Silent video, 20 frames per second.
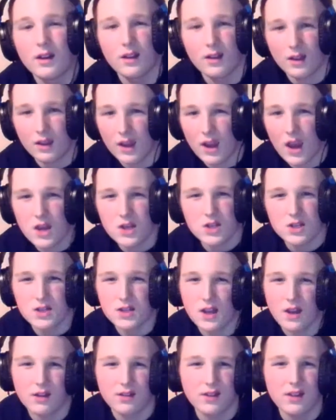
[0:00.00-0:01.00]
Like, AJ
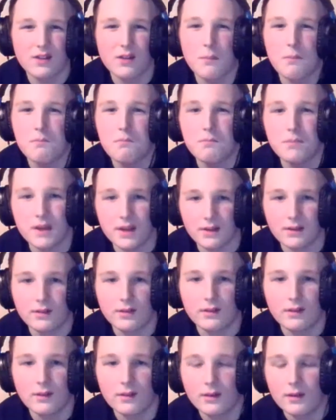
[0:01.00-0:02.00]
Styles is a
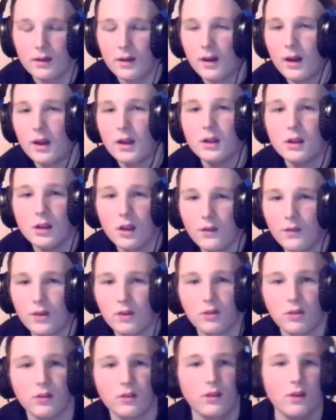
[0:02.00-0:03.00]
beast. I love
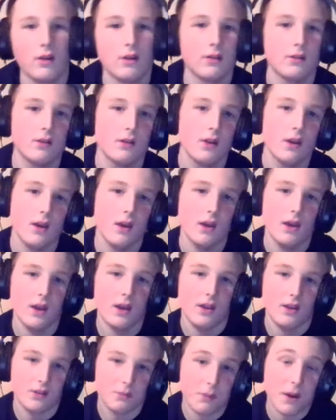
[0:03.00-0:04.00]
AJ Styles.
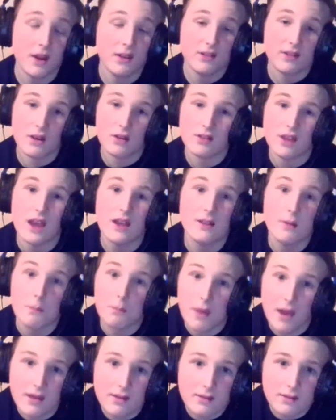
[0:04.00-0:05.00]
His mic skills ain't the
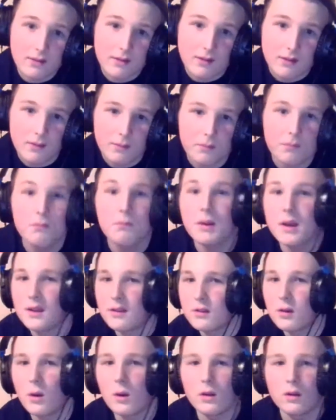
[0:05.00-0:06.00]
best, but he's
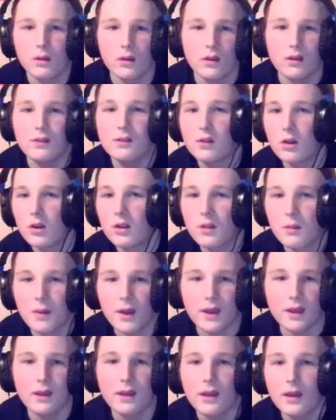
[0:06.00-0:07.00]
good. He's good on the
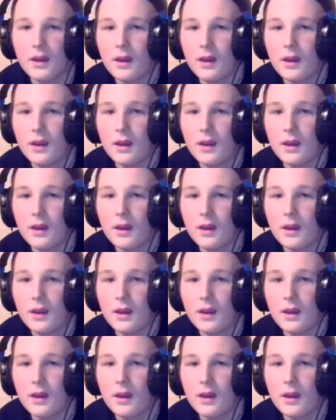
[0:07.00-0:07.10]
mic.